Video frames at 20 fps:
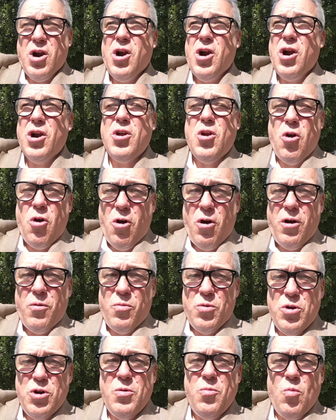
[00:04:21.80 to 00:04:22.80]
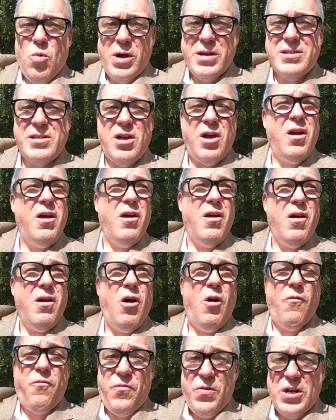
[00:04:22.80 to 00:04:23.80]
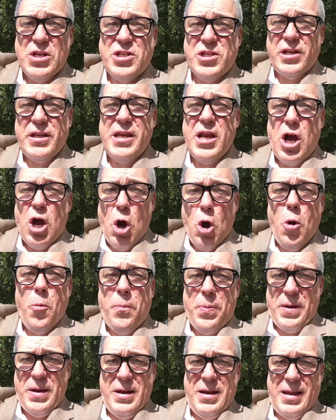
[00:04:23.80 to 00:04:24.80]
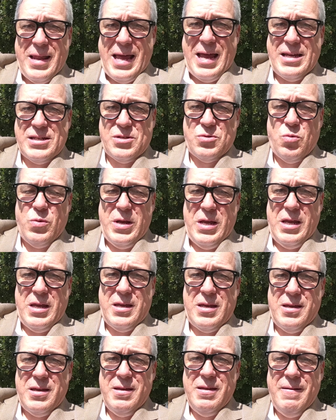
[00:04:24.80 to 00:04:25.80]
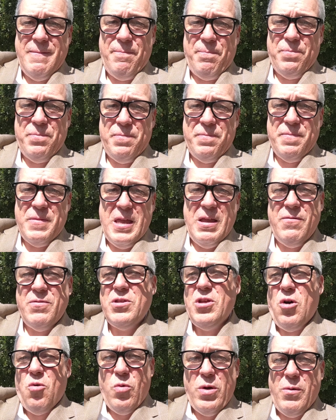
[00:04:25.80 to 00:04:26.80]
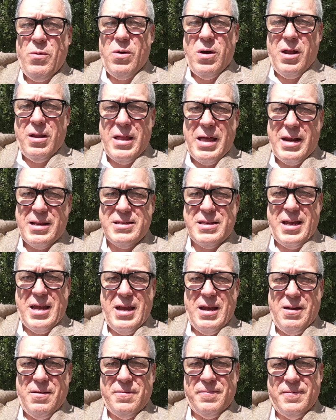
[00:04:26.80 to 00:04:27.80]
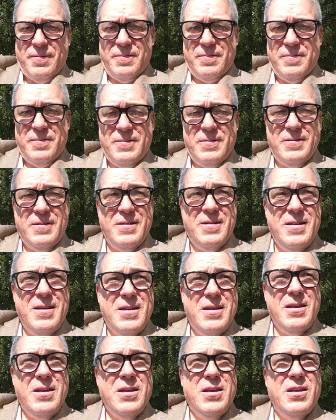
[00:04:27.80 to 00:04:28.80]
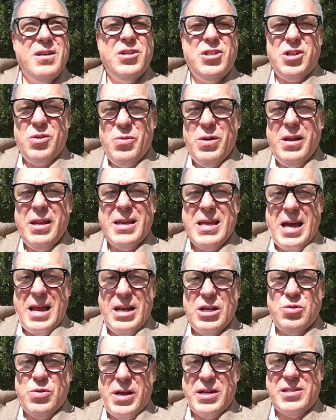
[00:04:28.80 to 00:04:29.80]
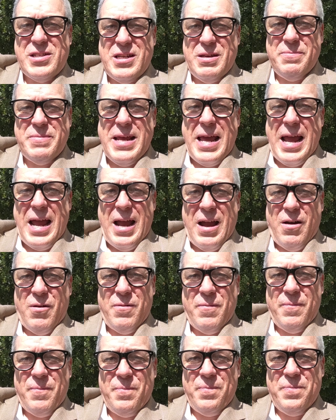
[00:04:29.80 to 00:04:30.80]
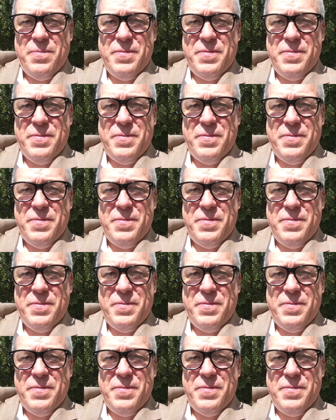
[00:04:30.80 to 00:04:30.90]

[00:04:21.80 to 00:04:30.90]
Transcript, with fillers: Her courtroom was officially open last week, even though we were all out of town she really kind of dressed him down.